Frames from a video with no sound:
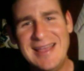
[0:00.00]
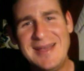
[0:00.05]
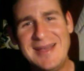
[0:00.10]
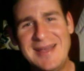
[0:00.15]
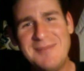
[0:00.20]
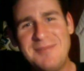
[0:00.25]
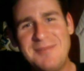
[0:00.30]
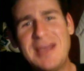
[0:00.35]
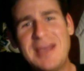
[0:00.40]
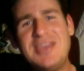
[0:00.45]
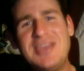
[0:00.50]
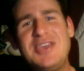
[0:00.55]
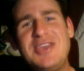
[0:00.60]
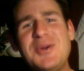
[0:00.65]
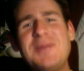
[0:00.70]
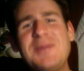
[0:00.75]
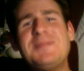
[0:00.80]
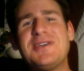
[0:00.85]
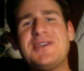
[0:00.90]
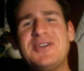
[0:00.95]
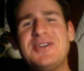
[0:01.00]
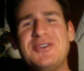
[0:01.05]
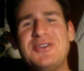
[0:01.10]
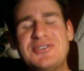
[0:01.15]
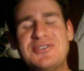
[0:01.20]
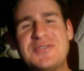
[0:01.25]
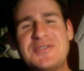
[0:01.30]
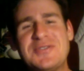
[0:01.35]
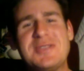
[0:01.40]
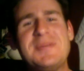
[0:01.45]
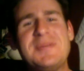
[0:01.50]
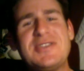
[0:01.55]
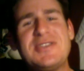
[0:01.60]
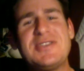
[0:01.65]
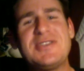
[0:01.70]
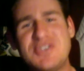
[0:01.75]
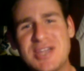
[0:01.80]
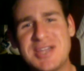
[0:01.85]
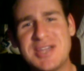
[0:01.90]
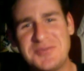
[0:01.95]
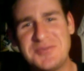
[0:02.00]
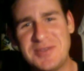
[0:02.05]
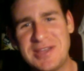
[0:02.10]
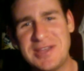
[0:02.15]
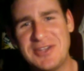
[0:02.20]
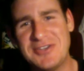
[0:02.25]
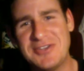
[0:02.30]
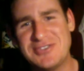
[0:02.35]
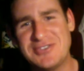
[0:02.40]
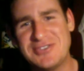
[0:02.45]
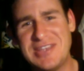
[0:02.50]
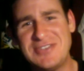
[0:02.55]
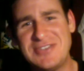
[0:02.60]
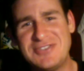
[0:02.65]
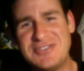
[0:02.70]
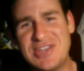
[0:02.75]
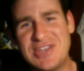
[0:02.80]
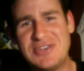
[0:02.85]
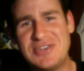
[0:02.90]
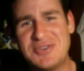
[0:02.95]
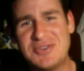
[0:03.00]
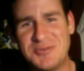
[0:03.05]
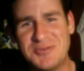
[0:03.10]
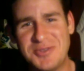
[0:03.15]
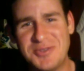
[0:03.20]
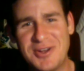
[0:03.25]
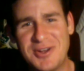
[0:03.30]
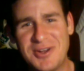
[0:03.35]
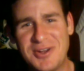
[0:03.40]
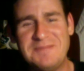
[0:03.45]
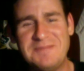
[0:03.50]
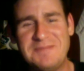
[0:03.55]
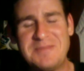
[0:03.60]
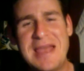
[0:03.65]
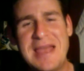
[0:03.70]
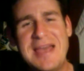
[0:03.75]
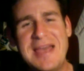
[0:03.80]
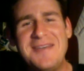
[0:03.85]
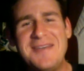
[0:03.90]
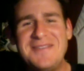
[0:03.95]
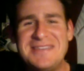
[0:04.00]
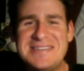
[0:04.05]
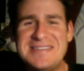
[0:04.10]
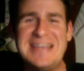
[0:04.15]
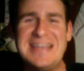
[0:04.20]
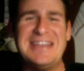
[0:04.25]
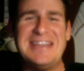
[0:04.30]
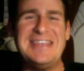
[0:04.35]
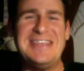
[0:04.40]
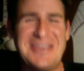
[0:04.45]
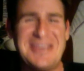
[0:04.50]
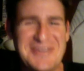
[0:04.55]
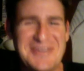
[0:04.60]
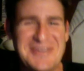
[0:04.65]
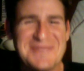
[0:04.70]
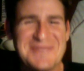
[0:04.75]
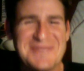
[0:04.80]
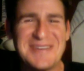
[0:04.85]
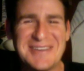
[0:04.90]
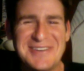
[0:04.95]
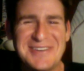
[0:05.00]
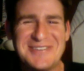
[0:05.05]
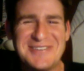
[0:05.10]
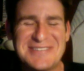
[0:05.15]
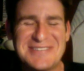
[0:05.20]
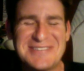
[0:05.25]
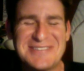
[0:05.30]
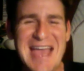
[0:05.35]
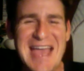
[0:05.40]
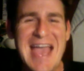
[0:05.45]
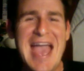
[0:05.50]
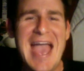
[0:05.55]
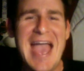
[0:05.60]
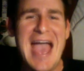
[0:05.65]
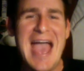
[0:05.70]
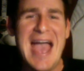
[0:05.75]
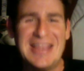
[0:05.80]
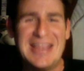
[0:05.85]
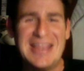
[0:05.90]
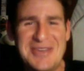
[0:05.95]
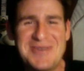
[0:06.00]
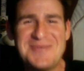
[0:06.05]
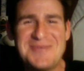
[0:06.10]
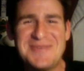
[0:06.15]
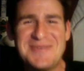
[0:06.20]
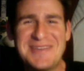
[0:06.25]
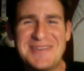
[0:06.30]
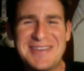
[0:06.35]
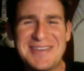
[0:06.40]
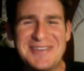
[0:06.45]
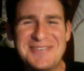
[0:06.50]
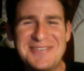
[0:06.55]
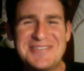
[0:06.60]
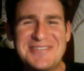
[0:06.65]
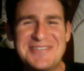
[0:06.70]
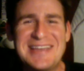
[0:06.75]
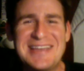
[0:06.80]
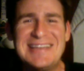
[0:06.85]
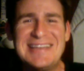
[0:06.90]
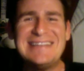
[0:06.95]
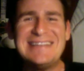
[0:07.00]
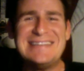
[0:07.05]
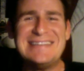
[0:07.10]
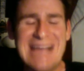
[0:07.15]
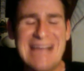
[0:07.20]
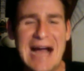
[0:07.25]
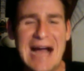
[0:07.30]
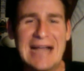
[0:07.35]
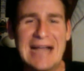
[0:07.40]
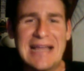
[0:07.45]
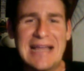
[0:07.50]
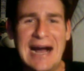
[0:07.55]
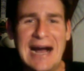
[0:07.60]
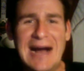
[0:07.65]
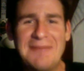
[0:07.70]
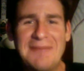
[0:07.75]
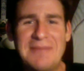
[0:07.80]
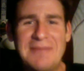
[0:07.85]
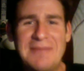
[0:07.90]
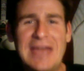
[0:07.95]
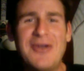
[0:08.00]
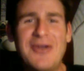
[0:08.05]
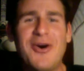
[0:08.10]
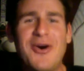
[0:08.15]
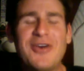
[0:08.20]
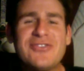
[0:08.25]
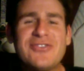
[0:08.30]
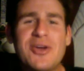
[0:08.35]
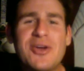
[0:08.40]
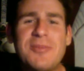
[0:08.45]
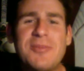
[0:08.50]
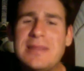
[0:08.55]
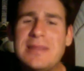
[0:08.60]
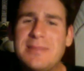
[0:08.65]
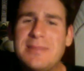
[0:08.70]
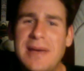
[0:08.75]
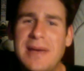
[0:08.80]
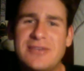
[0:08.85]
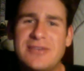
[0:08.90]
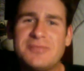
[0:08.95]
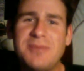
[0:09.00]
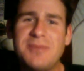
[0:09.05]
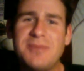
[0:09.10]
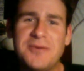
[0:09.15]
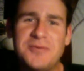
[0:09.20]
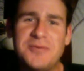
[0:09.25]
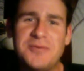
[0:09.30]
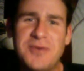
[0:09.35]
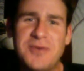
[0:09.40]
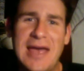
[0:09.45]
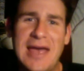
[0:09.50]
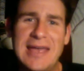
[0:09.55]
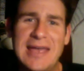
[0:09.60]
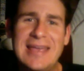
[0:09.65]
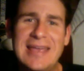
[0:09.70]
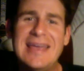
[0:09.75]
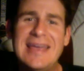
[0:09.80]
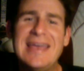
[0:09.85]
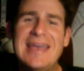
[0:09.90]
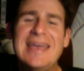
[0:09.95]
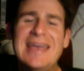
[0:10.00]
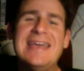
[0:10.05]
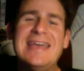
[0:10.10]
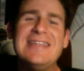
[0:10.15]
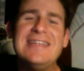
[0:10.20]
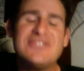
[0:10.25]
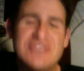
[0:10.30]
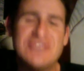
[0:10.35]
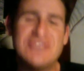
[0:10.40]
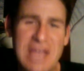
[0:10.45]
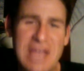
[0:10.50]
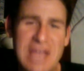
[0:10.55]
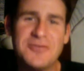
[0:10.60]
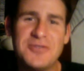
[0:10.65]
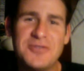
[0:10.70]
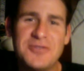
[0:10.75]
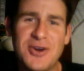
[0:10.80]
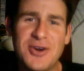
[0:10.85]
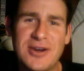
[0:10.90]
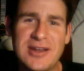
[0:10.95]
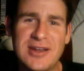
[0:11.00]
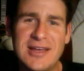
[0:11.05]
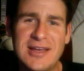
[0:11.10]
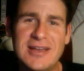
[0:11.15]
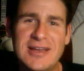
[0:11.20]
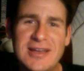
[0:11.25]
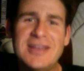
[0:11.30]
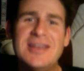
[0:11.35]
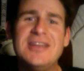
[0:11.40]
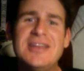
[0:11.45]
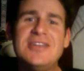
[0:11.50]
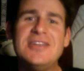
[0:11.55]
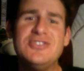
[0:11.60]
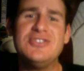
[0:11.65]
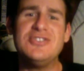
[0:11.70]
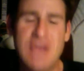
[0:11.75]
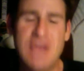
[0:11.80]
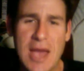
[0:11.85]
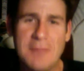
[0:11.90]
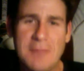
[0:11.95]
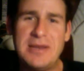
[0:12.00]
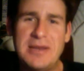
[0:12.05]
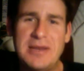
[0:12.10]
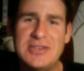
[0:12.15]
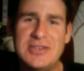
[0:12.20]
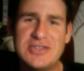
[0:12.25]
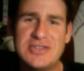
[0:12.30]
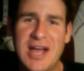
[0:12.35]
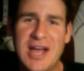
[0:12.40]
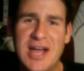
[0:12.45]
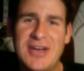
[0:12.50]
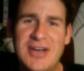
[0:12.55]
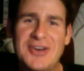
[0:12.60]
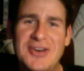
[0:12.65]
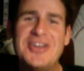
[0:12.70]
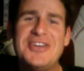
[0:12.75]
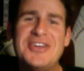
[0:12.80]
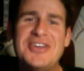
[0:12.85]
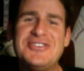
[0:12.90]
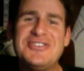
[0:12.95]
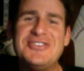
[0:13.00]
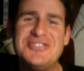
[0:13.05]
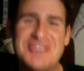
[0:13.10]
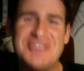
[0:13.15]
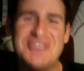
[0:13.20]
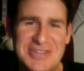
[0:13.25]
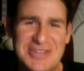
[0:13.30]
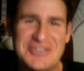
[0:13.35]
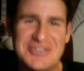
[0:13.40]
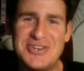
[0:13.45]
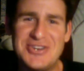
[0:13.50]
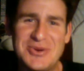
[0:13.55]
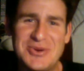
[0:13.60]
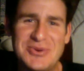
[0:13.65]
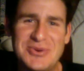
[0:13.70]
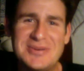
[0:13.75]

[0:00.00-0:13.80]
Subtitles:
By Huey Magoo's for the best chicken fingers in Central Florida. Visit Huey Magoo's at hueymagoo's.com, and also by the best buffet in South Florida, Japanese style Shinju.